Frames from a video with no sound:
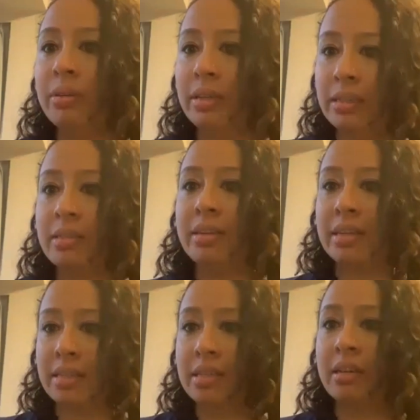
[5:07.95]
isn't
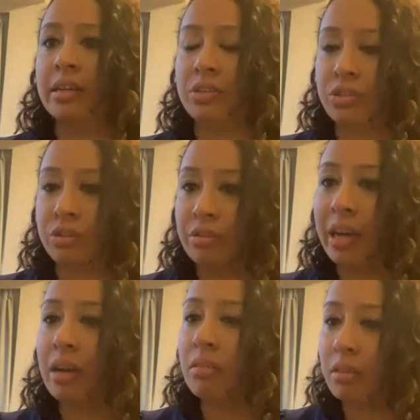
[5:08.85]
necessarily as true
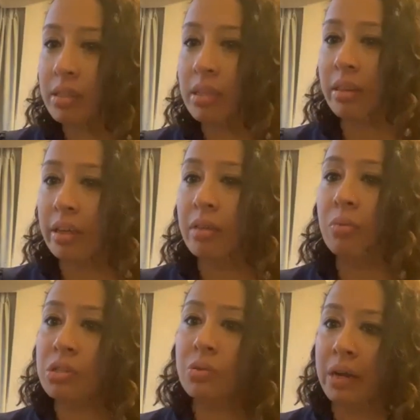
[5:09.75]
now as I think it
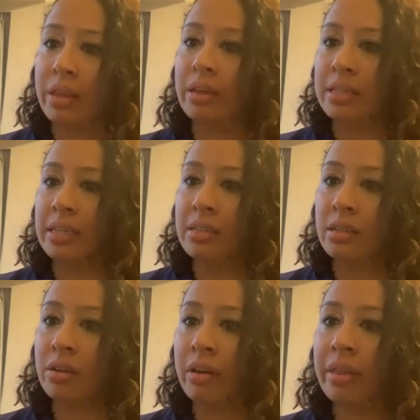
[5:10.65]
was 20, 30 years ago.